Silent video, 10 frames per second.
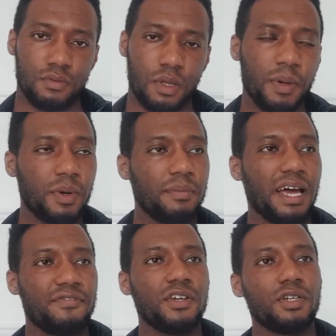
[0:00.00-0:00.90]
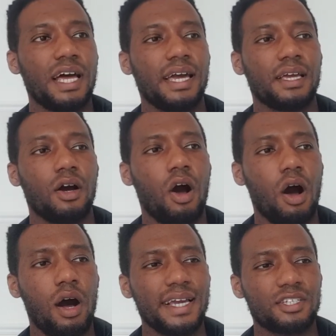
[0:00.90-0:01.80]
The people them that think, like,
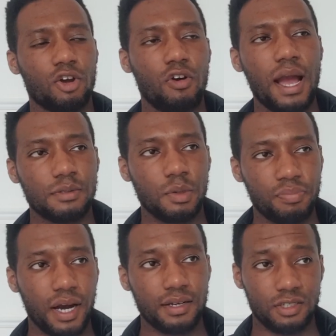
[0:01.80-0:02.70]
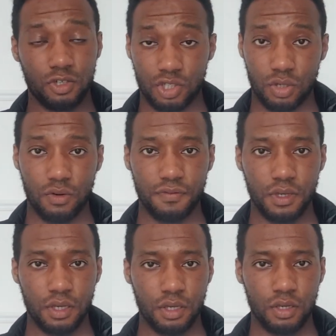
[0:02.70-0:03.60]
oh, it's a crime to be proud of yourself,
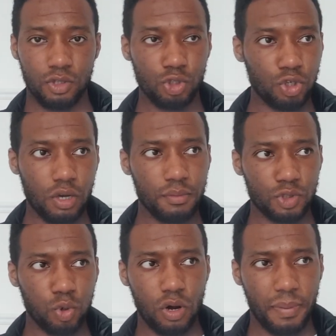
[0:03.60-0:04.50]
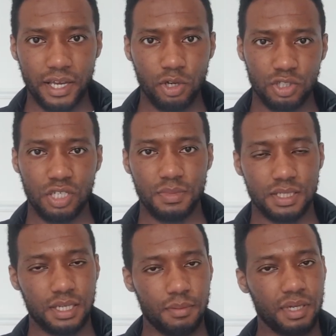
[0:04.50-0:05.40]
you shouldn't talk about your
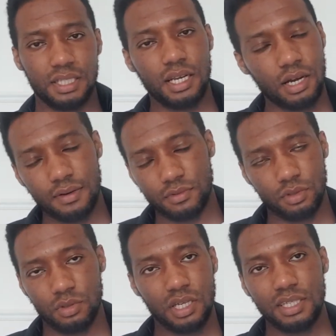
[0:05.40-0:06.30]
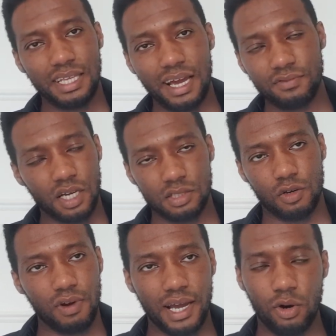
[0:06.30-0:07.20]
achievements and that, but they don't have no, they have nothing
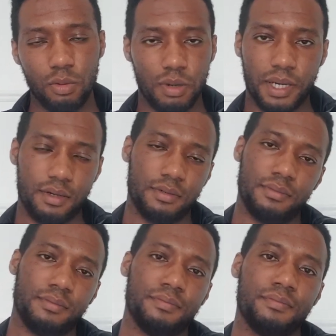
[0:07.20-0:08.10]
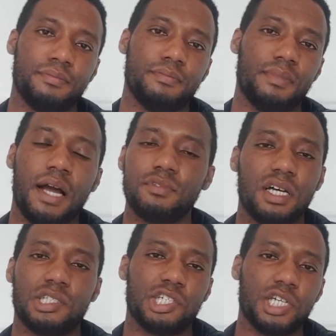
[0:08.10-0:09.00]
to write home about. They have
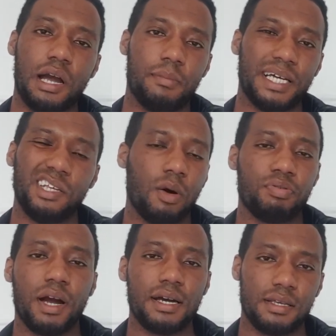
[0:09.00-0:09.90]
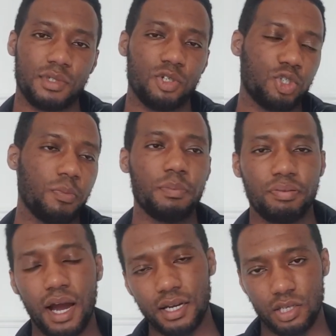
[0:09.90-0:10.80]
nothing to shout about. They're not proud of them. So you should be
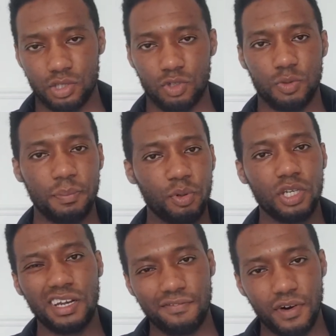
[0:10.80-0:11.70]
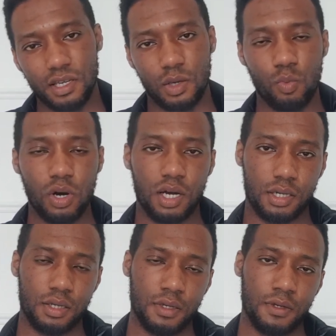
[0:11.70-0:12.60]
proud of yourself. You should be putting in the fucking work.